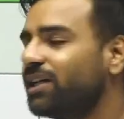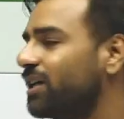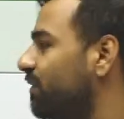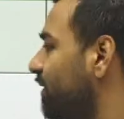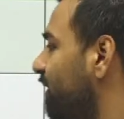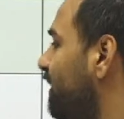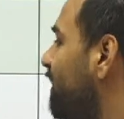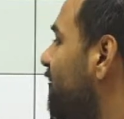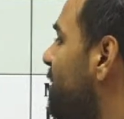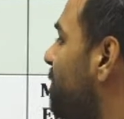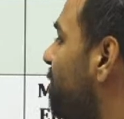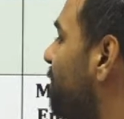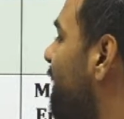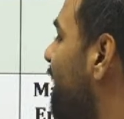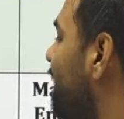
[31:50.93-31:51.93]
it with the
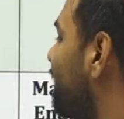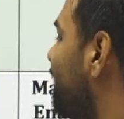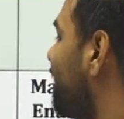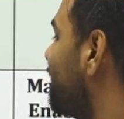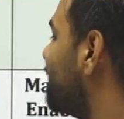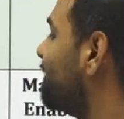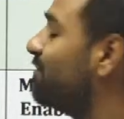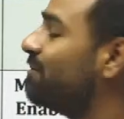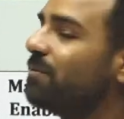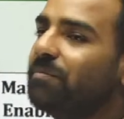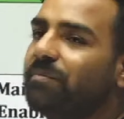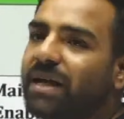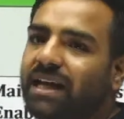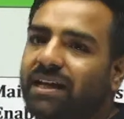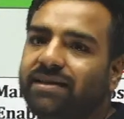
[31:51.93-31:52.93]
bell, that is
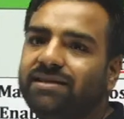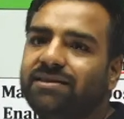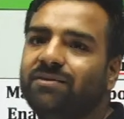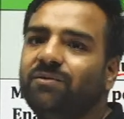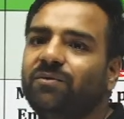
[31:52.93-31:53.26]
balance.